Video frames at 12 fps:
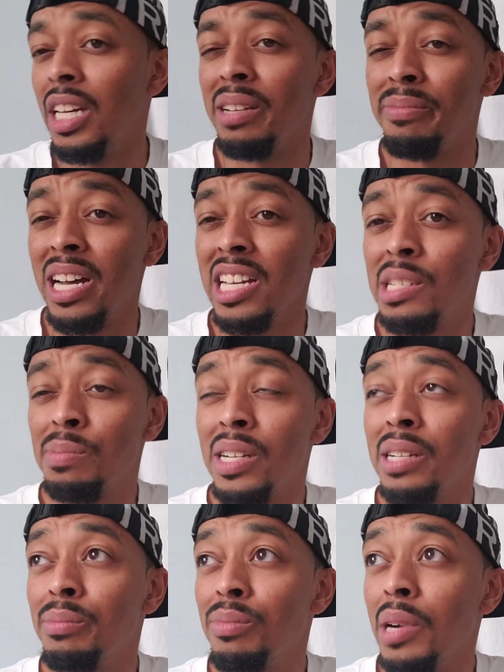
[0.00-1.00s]
And my
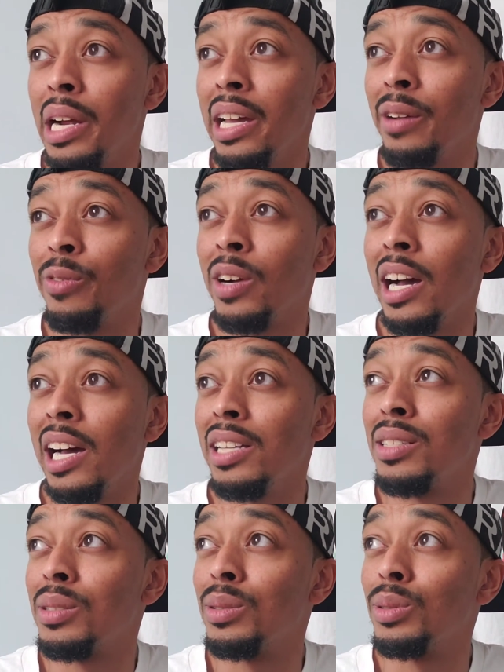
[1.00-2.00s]
spring break for high
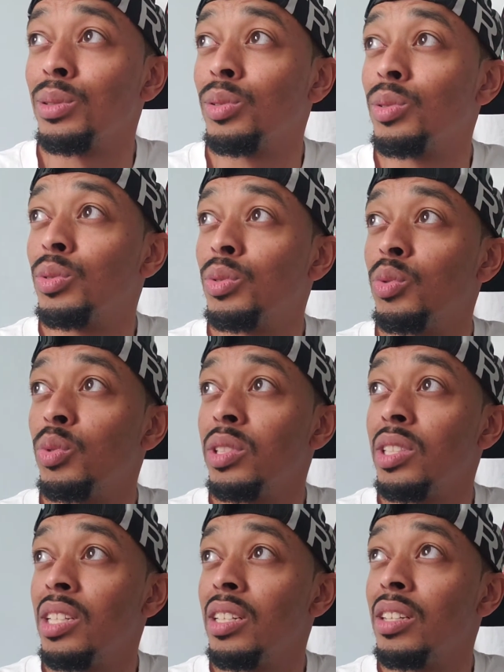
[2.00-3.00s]
school
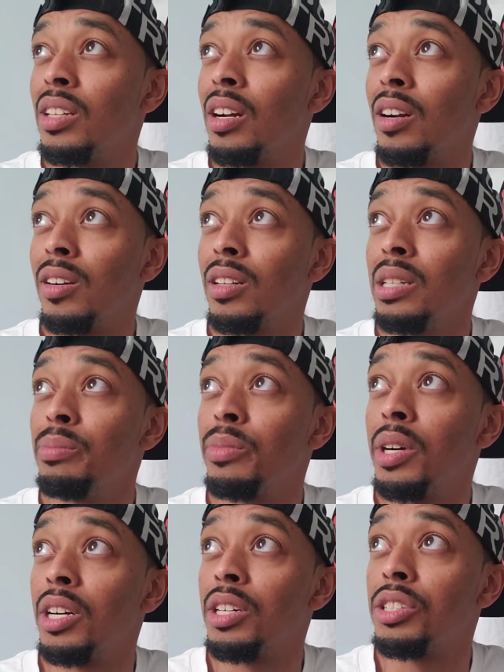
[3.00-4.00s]
was in early
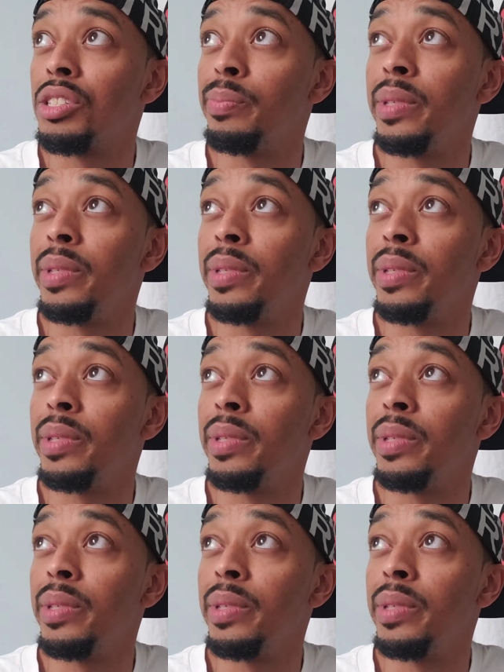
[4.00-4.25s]
March,